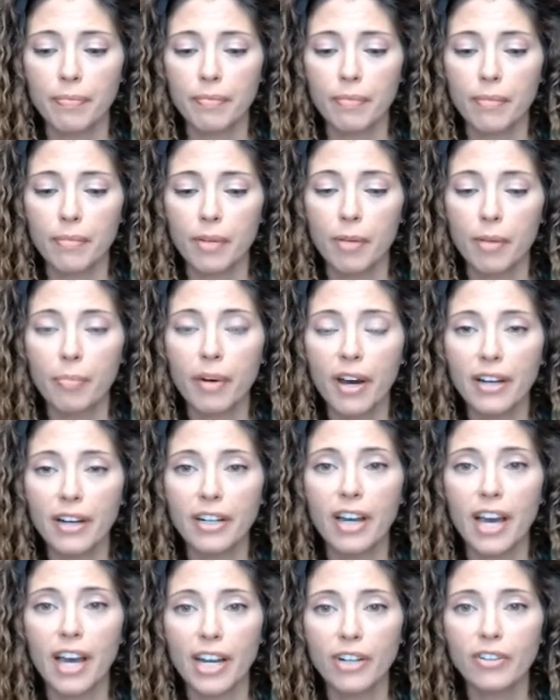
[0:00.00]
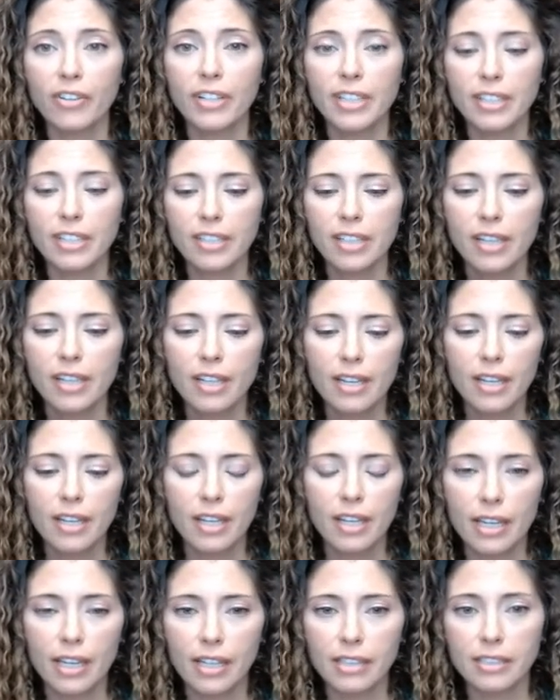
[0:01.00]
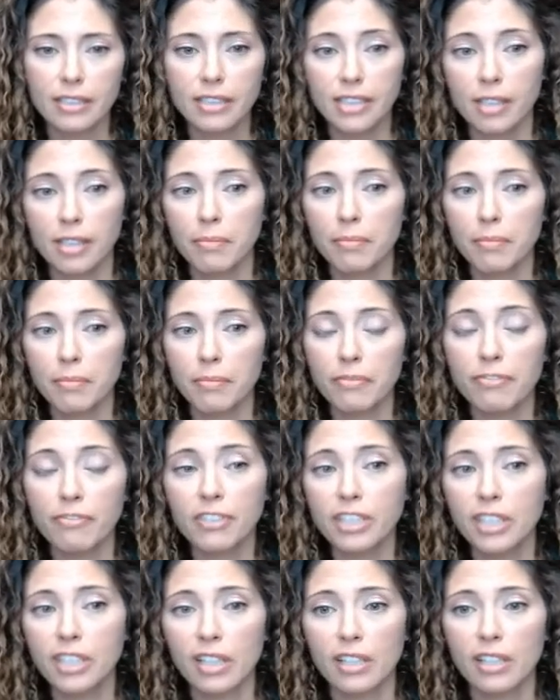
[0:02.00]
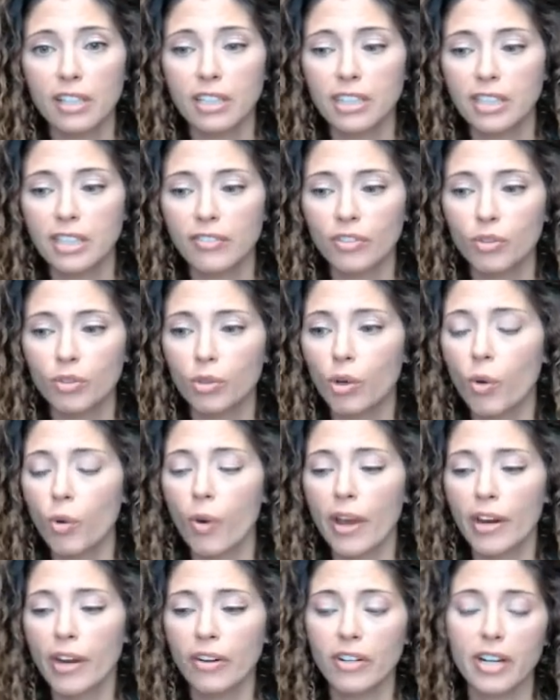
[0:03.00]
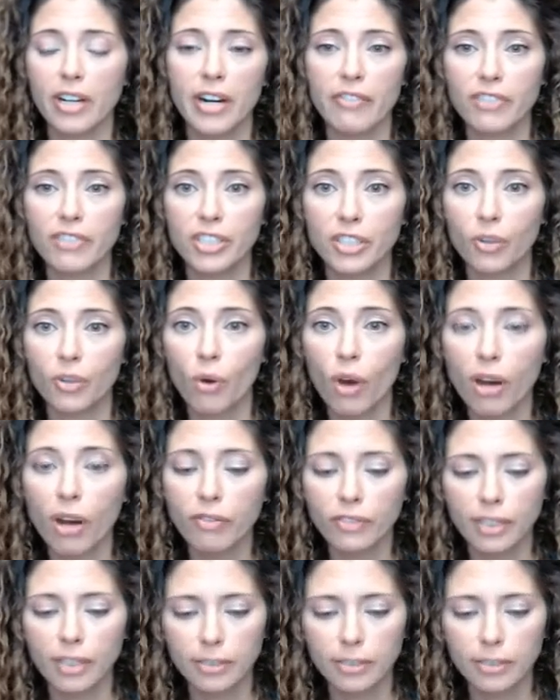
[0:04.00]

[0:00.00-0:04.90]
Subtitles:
upon hiring, and some facilities even require it every so often.